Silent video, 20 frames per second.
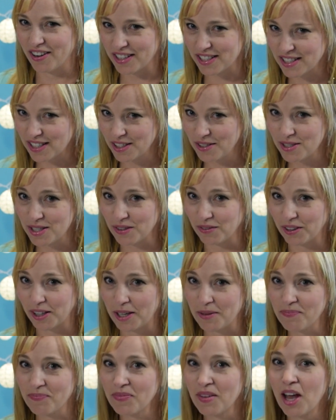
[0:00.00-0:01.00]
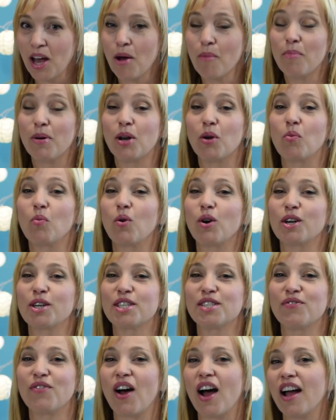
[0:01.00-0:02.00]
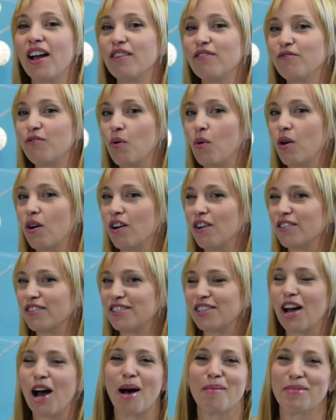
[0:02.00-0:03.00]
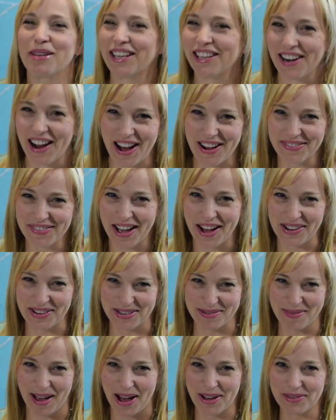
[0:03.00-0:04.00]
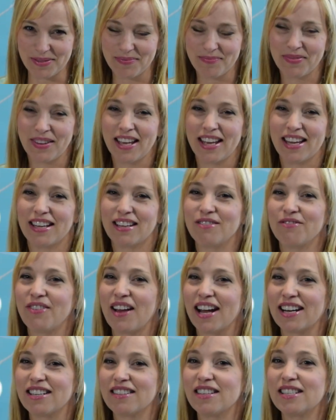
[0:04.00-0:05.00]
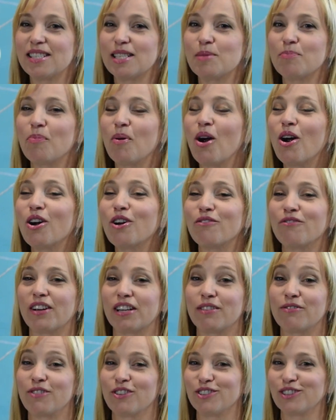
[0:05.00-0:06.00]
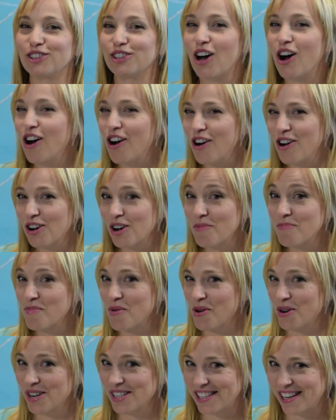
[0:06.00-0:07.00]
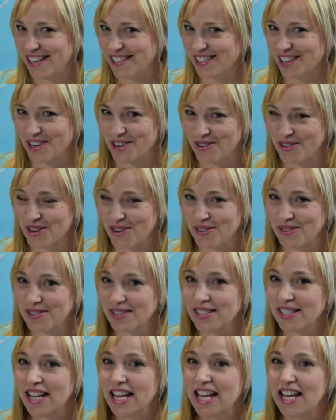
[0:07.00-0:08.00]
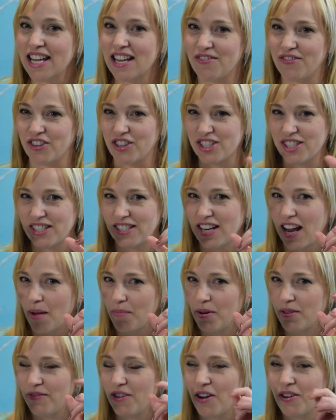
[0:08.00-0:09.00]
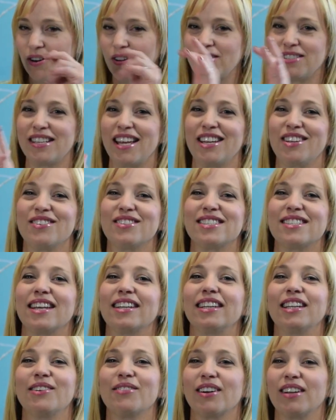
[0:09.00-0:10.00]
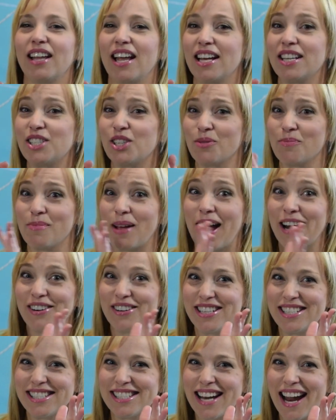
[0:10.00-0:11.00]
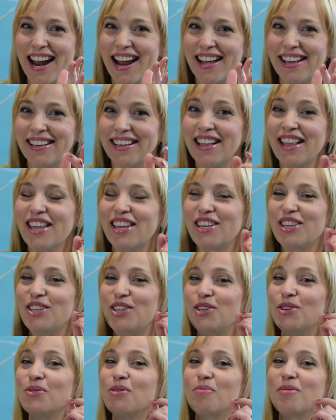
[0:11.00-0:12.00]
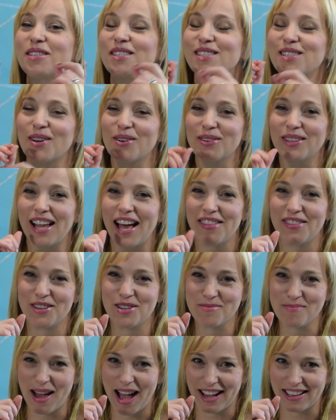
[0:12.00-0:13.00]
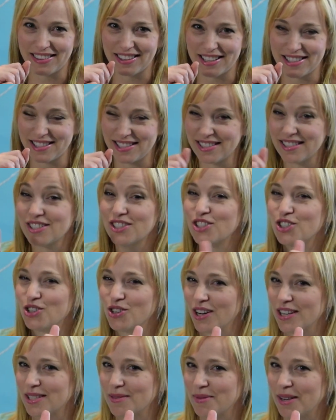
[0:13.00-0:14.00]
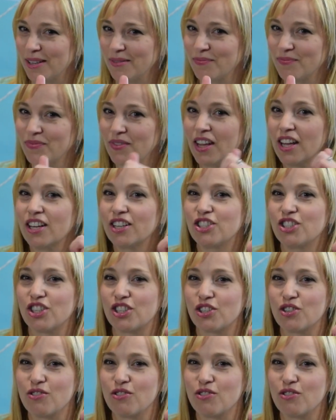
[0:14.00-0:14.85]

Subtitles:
exclusively, but it works fine for topping it off out and about. In fact, this is perfect for long port days on a cruise. If you're snapping photos and you suddenly realize your battery's dying, you will be so glad that you packed this. Trust me. Just